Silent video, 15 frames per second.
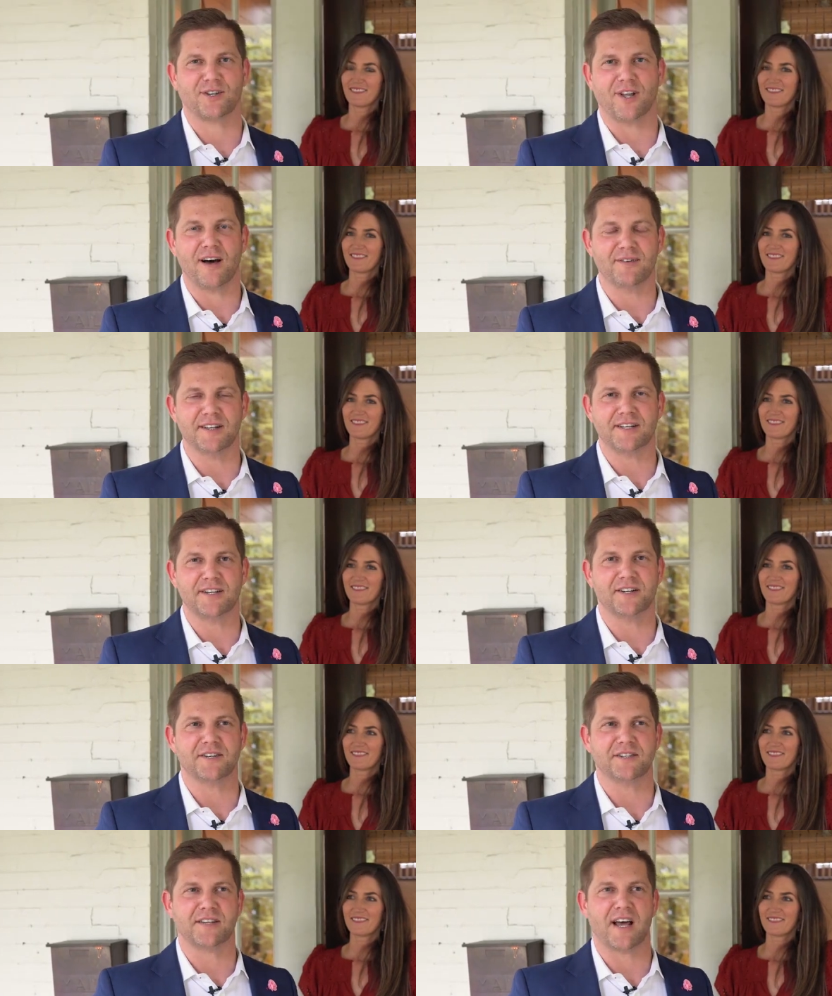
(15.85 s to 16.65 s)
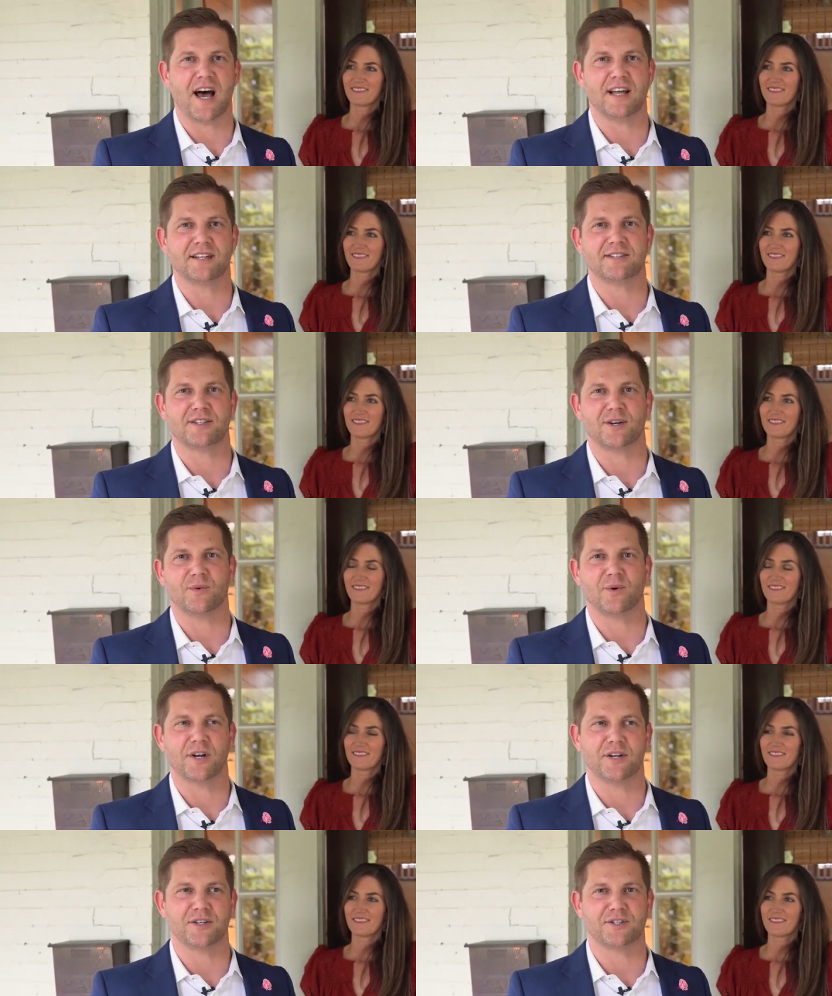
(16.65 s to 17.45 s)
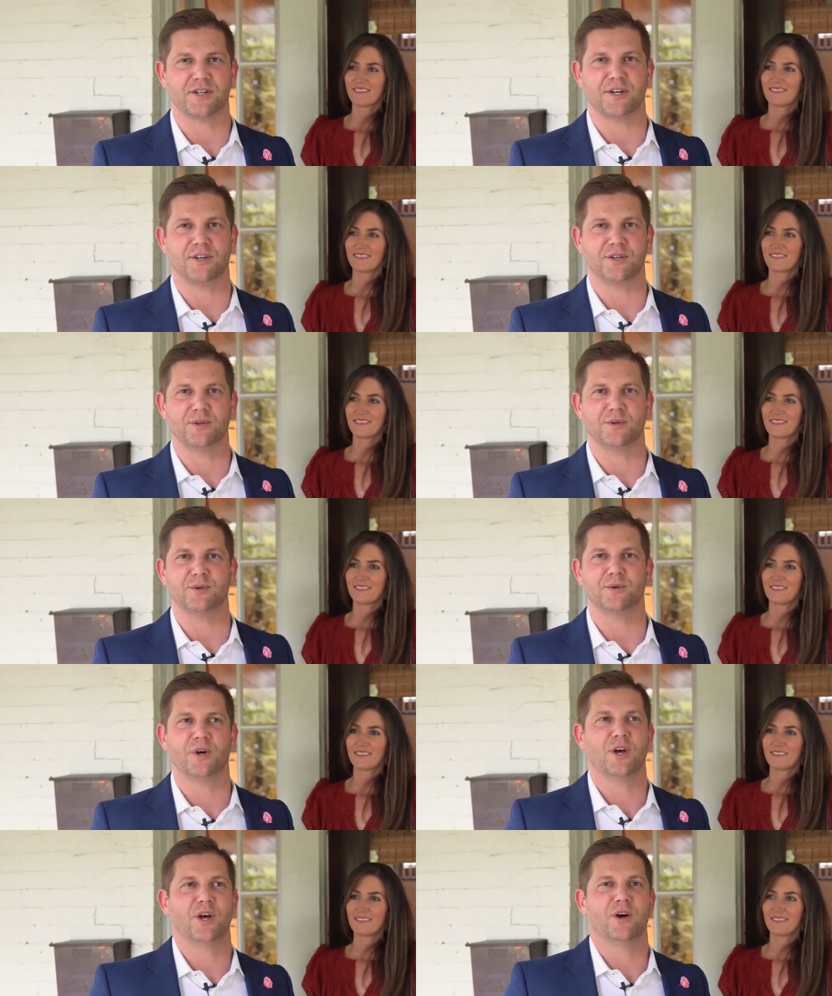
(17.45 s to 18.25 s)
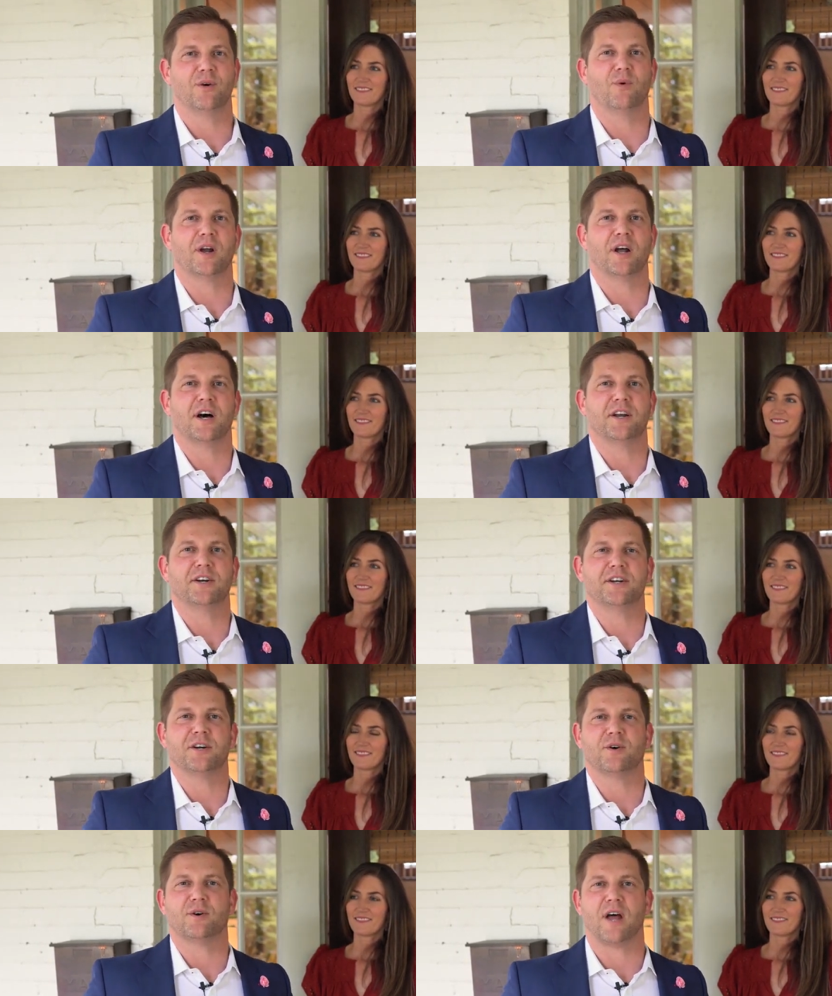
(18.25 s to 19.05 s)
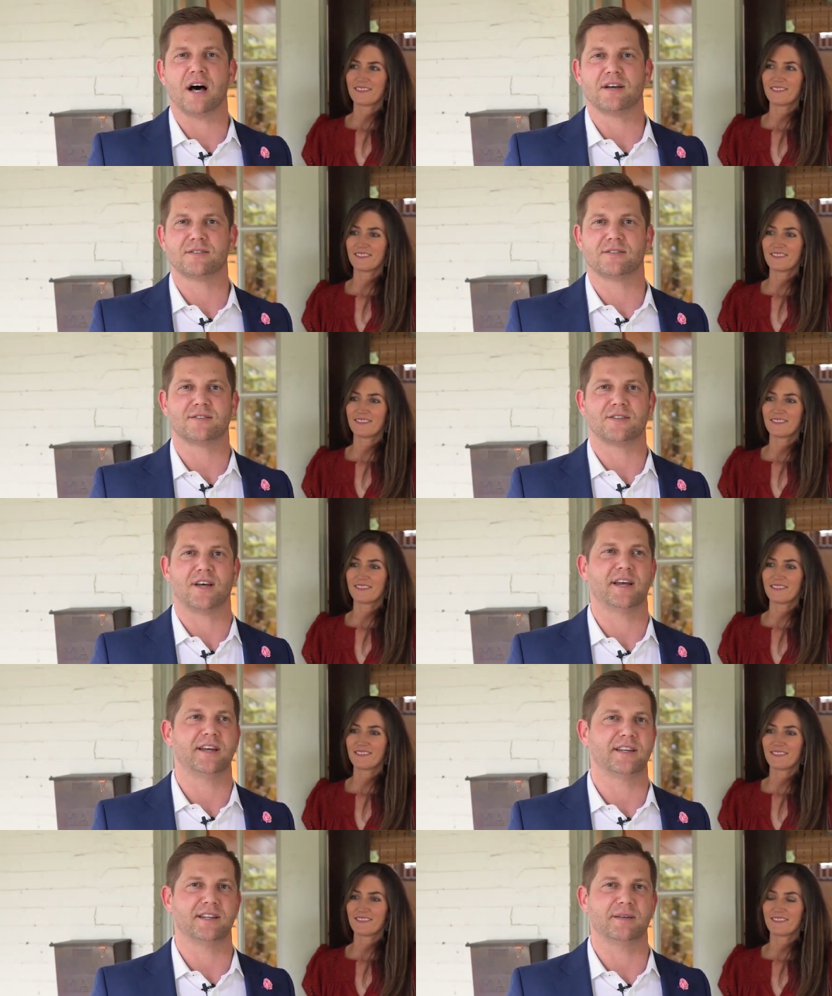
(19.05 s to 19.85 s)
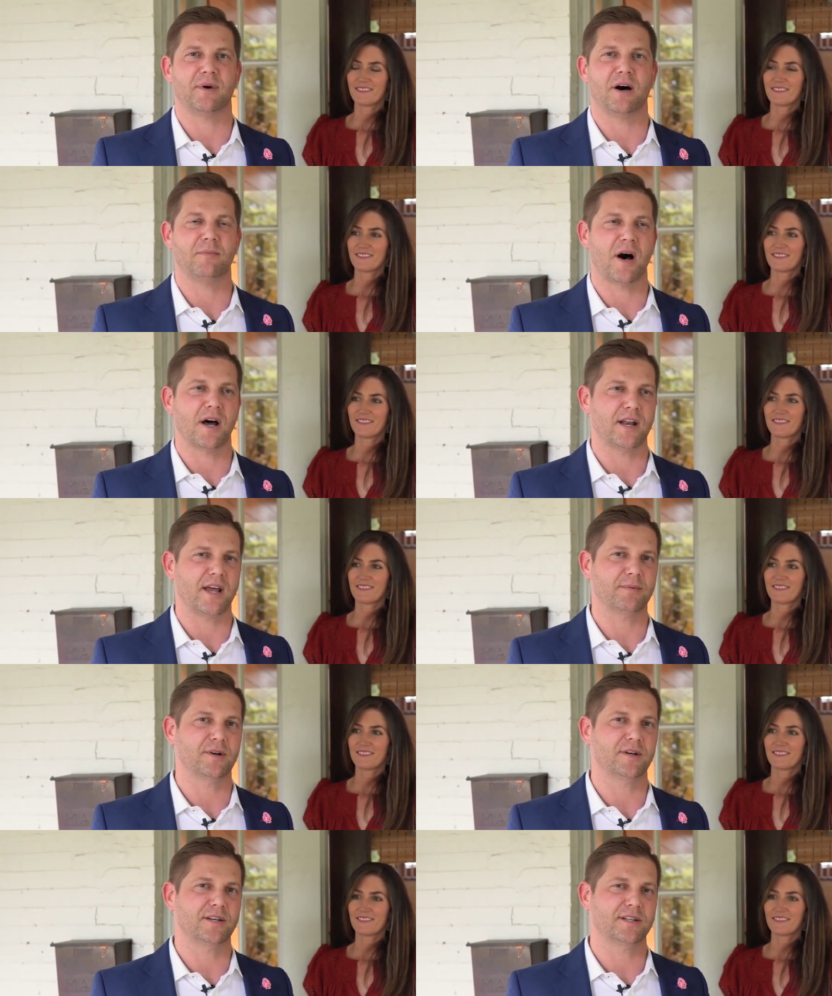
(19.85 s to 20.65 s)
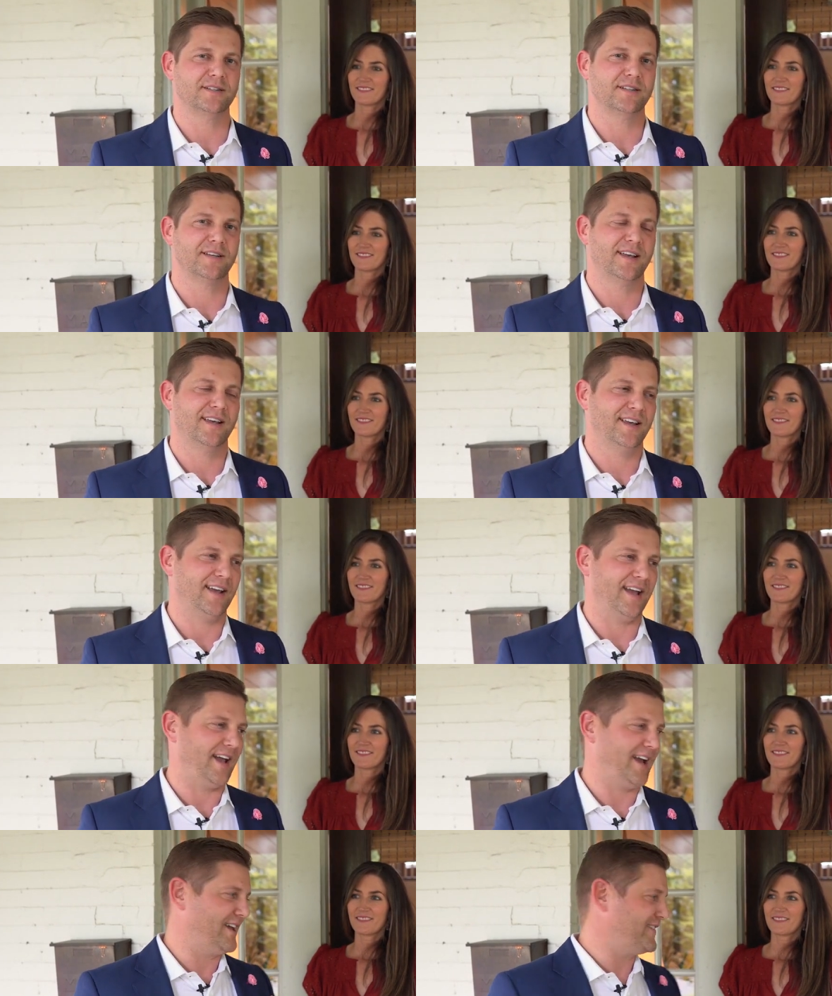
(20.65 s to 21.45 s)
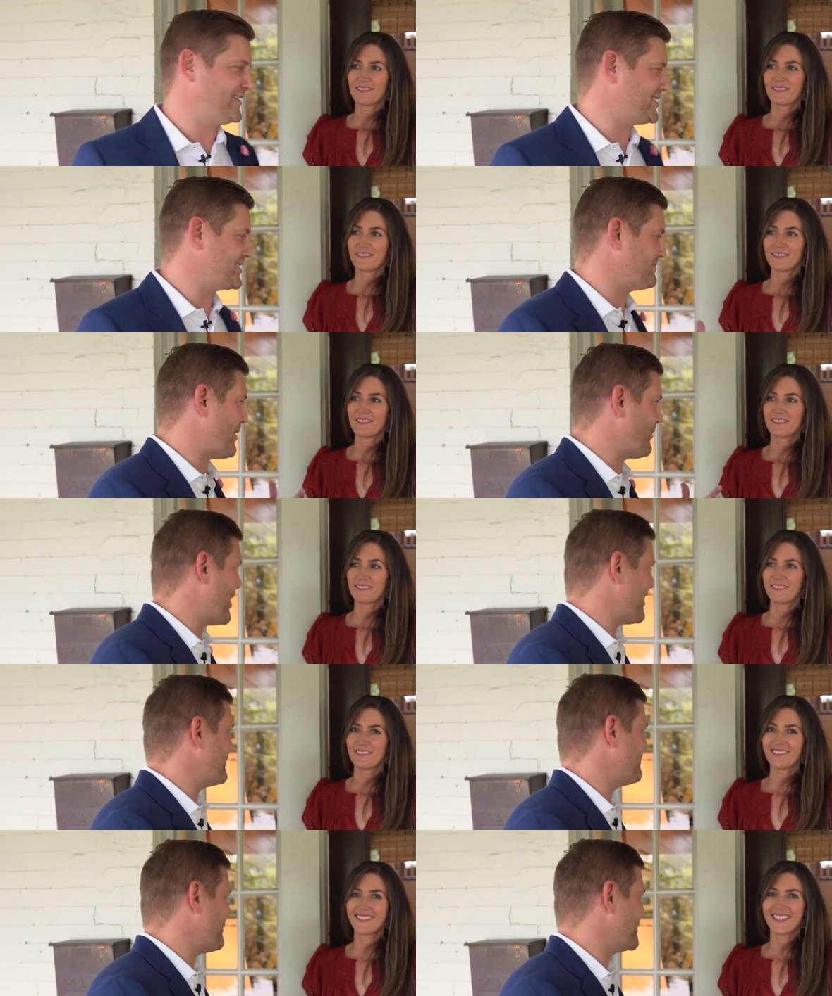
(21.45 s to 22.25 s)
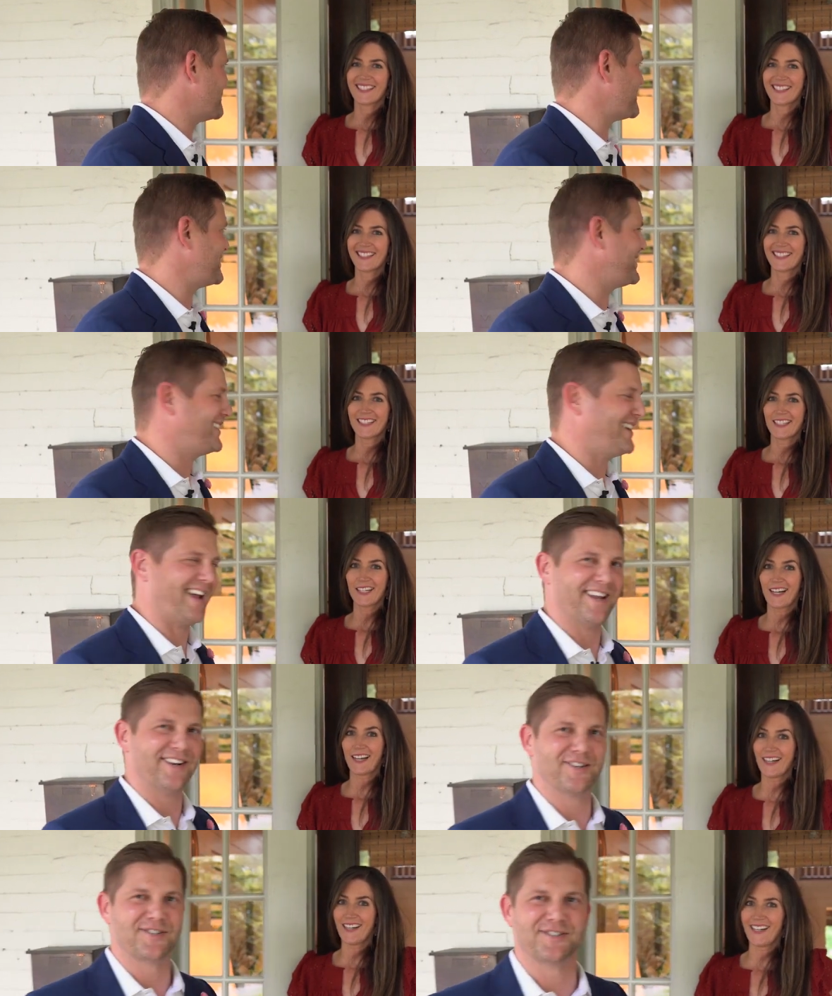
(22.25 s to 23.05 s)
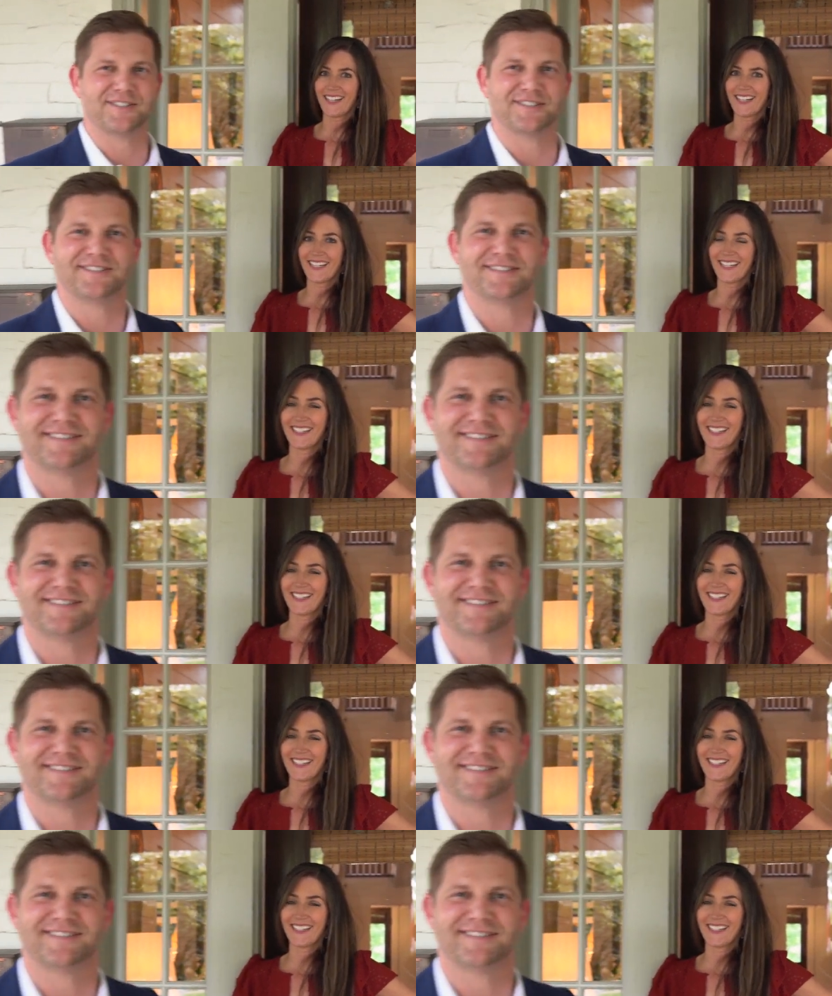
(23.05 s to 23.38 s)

Speaker 1: love interior design, so wanted to show you what a 100 year old house looks like in the Belmont neighborhood. And this is my wife, Marcie Anderson.